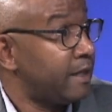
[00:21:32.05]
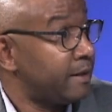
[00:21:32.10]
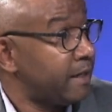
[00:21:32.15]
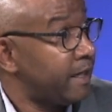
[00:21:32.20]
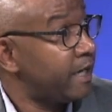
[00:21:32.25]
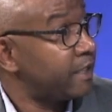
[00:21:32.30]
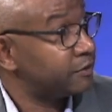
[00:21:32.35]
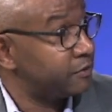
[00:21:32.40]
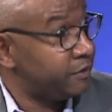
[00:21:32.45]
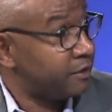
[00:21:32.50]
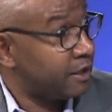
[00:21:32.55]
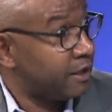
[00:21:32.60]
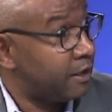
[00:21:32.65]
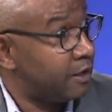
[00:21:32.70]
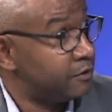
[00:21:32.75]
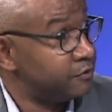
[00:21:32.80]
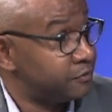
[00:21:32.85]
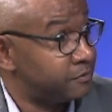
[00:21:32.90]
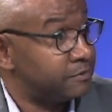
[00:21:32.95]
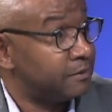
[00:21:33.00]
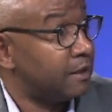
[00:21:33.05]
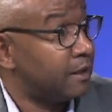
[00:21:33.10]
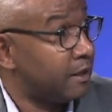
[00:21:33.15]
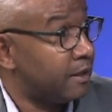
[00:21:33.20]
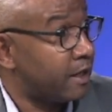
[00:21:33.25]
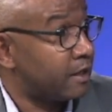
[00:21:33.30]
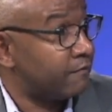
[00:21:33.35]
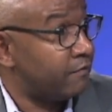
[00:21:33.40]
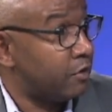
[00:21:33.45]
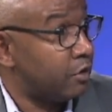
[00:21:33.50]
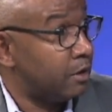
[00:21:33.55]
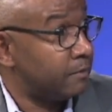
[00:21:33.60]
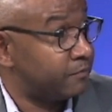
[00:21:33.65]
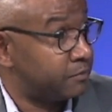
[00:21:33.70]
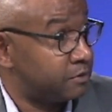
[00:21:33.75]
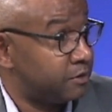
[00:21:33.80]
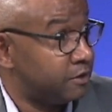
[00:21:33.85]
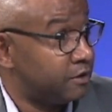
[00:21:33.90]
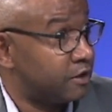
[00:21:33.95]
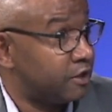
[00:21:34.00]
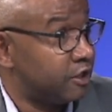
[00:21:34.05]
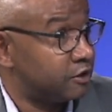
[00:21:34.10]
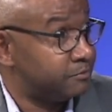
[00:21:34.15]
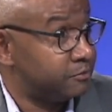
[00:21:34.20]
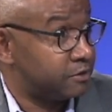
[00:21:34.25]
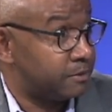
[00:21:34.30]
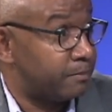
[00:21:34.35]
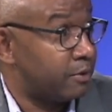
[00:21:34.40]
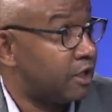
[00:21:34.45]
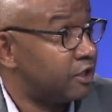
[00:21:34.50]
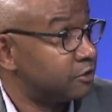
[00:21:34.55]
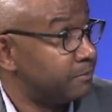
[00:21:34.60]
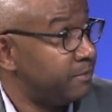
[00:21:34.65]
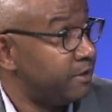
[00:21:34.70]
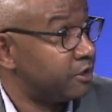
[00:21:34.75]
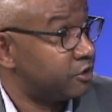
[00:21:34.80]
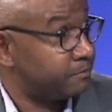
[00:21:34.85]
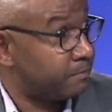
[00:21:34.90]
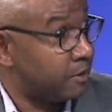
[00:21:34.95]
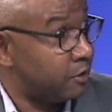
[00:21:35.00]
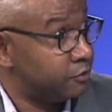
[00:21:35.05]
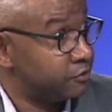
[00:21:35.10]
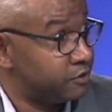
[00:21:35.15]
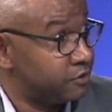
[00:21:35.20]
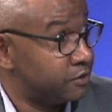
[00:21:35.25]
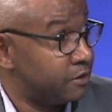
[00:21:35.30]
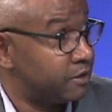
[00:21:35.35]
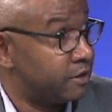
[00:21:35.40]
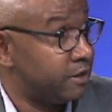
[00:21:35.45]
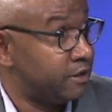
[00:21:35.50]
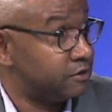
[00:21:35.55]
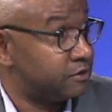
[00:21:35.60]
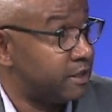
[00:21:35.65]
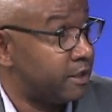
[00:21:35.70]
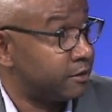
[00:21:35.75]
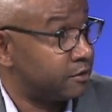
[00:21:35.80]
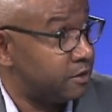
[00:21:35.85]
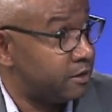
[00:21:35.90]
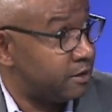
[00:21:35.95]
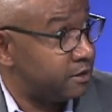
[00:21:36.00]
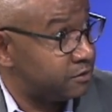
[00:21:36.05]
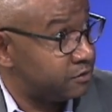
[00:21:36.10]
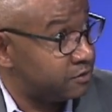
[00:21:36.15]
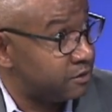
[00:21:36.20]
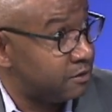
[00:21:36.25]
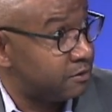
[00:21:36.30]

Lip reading: actually cause a lot of harm to the customers, possibly explosions and things like that.